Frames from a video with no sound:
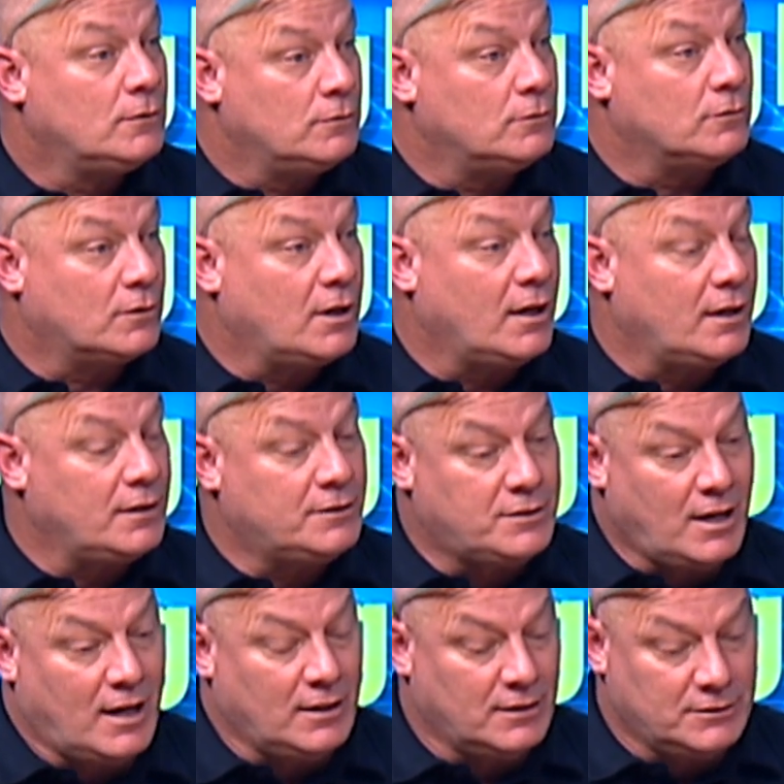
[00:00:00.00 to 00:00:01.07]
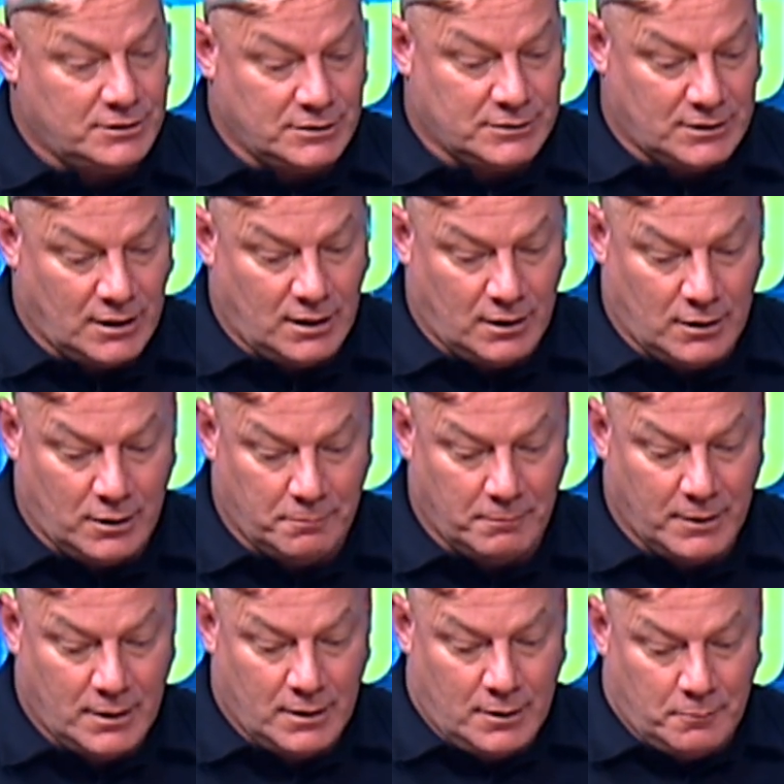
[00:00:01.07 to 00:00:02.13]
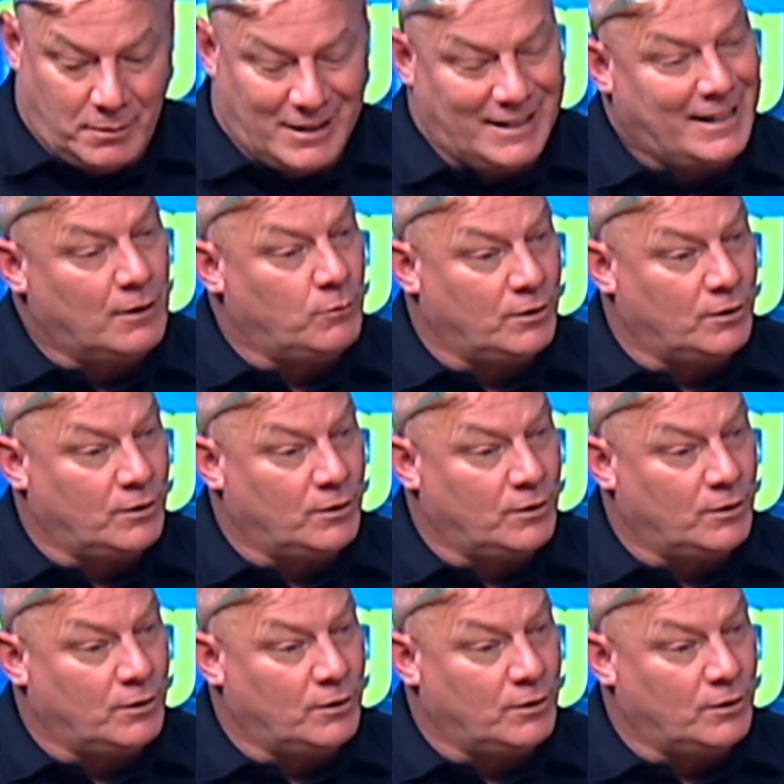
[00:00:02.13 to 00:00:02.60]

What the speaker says: Okay, challenges. But again,